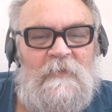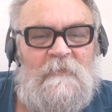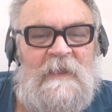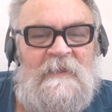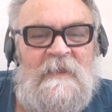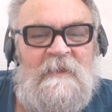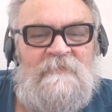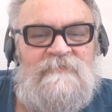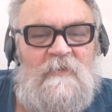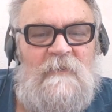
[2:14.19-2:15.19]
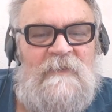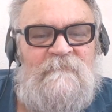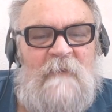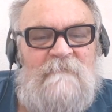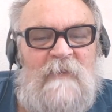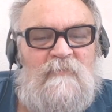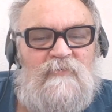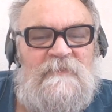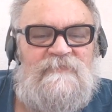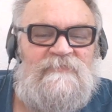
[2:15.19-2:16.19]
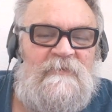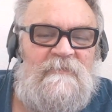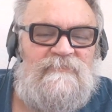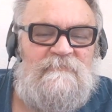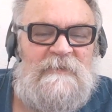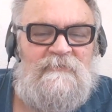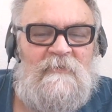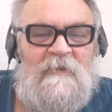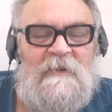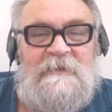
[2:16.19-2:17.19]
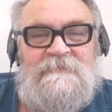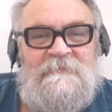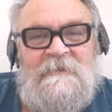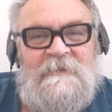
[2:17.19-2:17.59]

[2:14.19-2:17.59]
Okay, so if my memory serves me right,